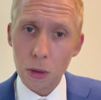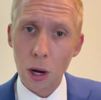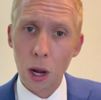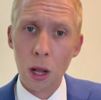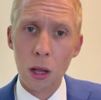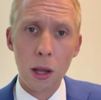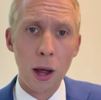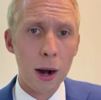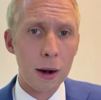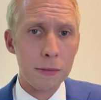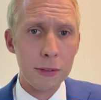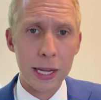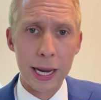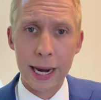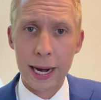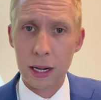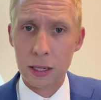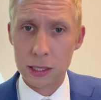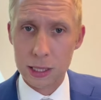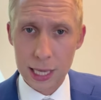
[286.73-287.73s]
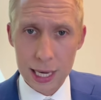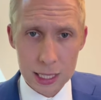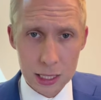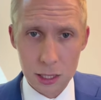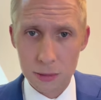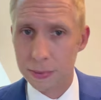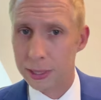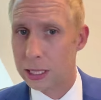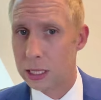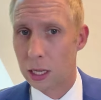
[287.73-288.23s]
a lot of the analyst
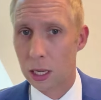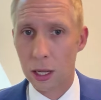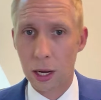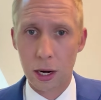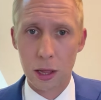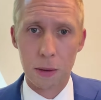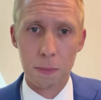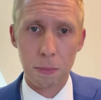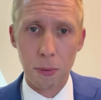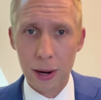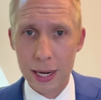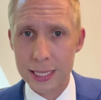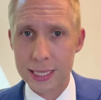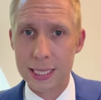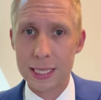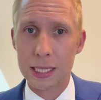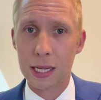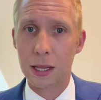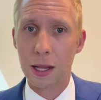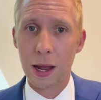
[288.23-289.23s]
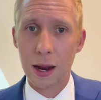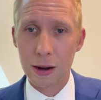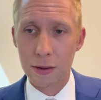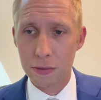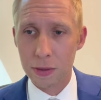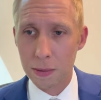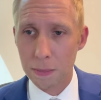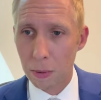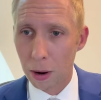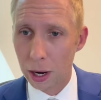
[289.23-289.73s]
estimates, a lot of the prices, a lot
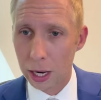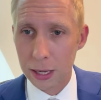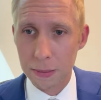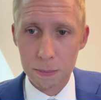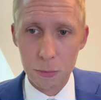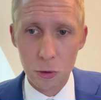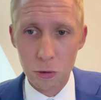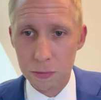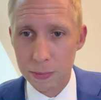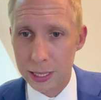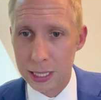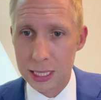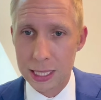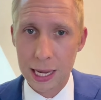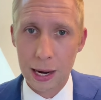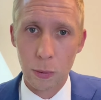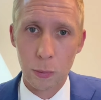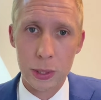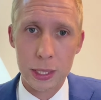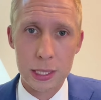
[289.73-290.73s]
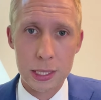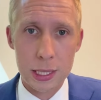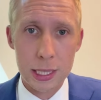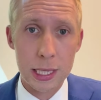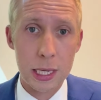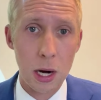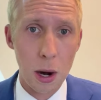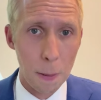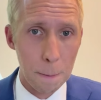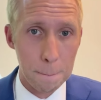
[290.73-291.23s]
of the market movements that we
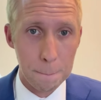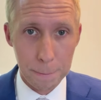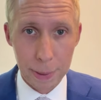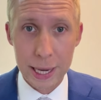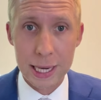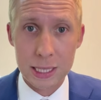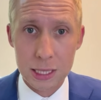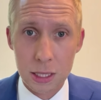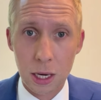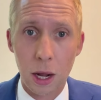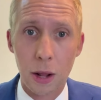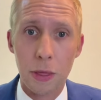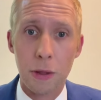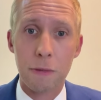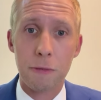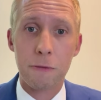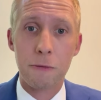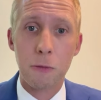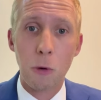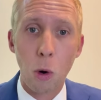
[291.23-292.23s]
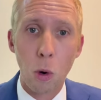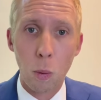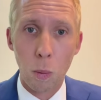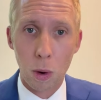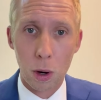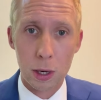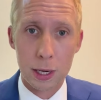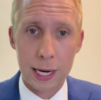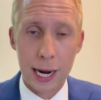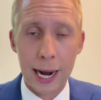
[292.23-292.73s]
see are based on the
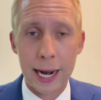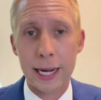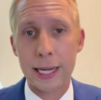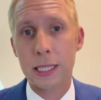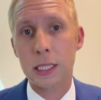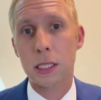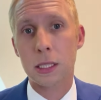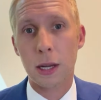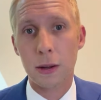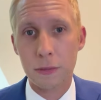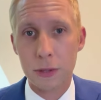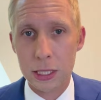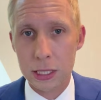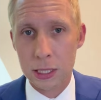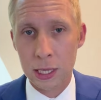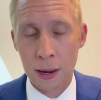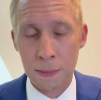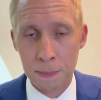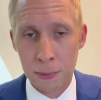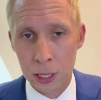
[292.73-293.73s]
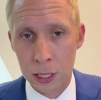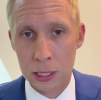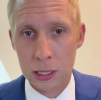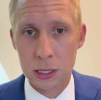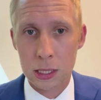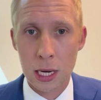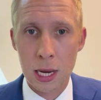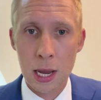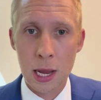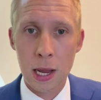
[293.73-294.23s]
forward guidance of these
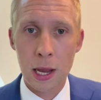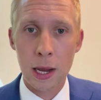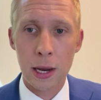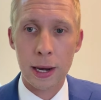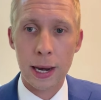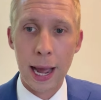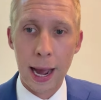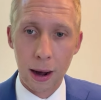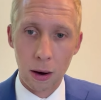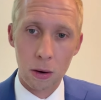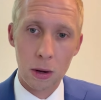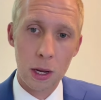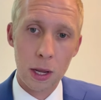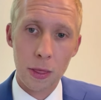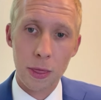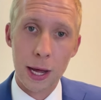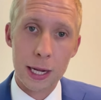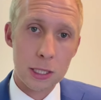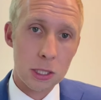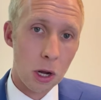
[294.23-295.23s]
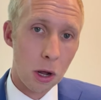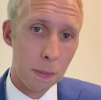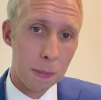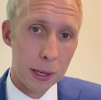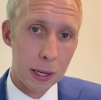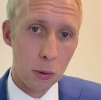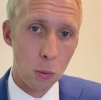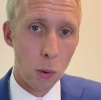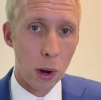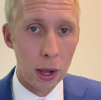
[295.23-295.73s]
companies. Now, that's all
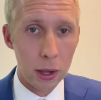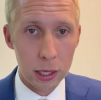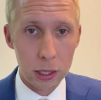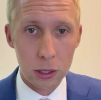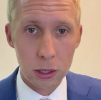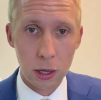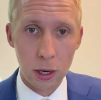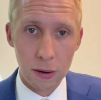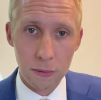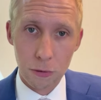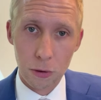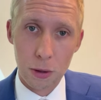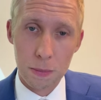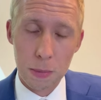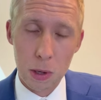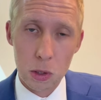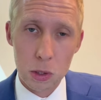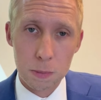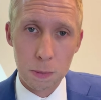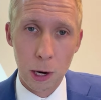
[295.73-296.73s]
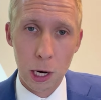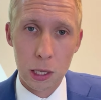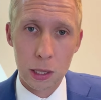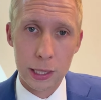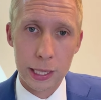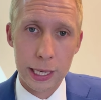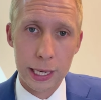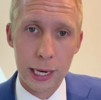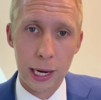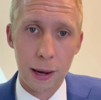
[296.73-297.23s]
been well and good for the most part
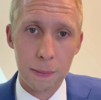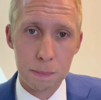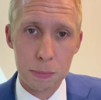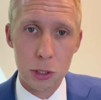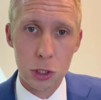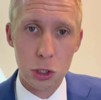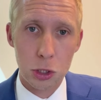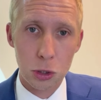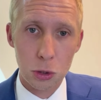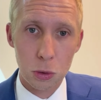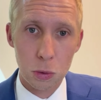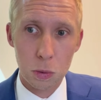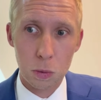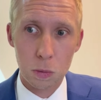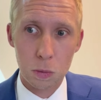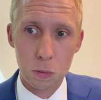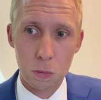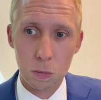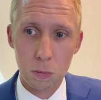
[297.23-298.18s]
leading up to